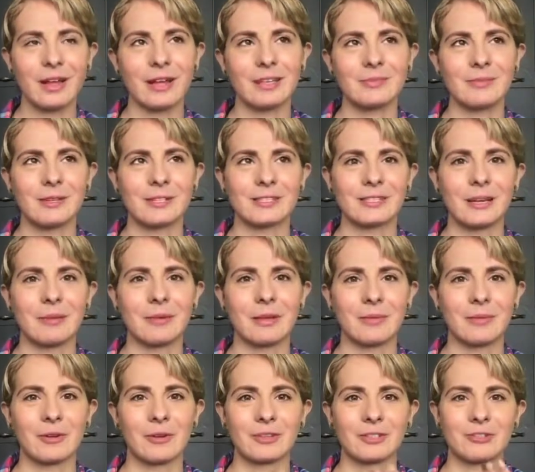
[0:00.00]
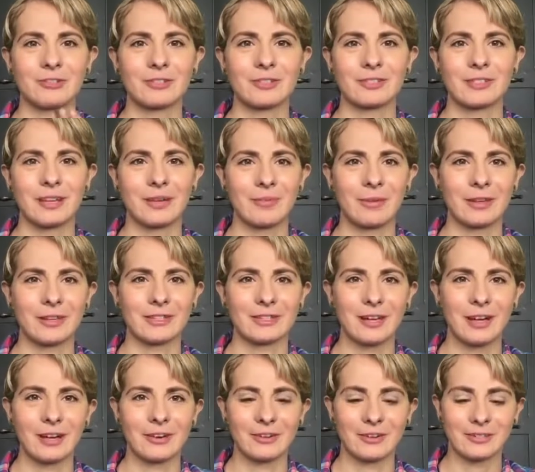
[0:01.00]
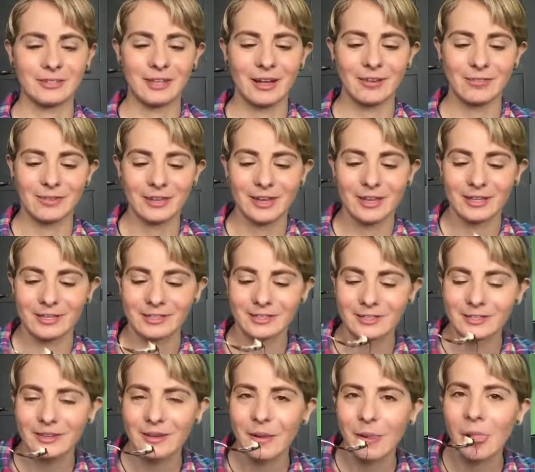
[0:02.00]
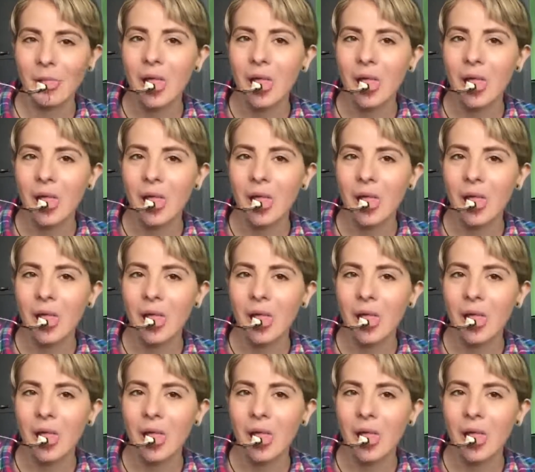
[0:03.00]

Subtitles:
I guess my stomach, but also just like my entire esophagus.